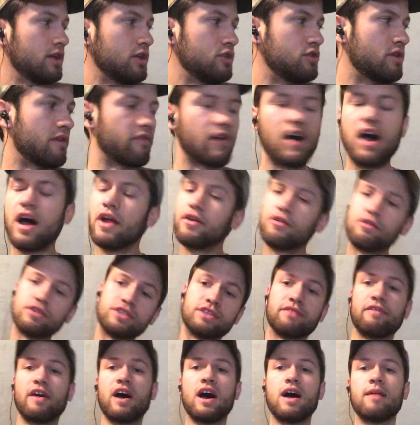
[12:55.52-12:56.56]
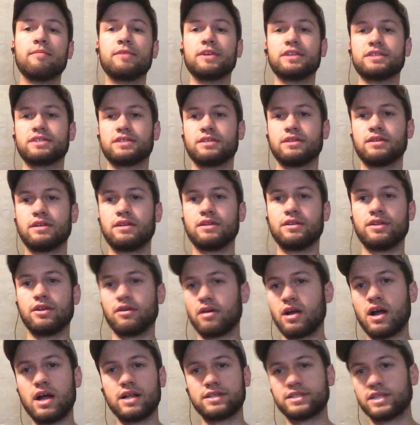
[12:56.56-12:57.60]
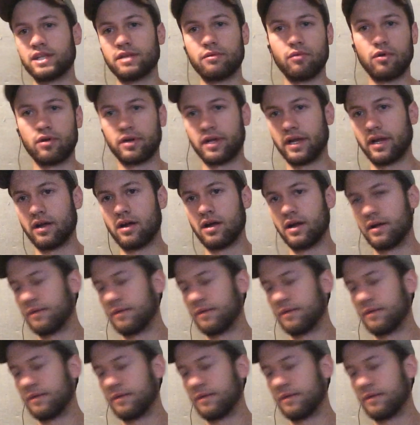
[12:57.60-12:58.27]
you have hundreds of hobbies that you're constantly working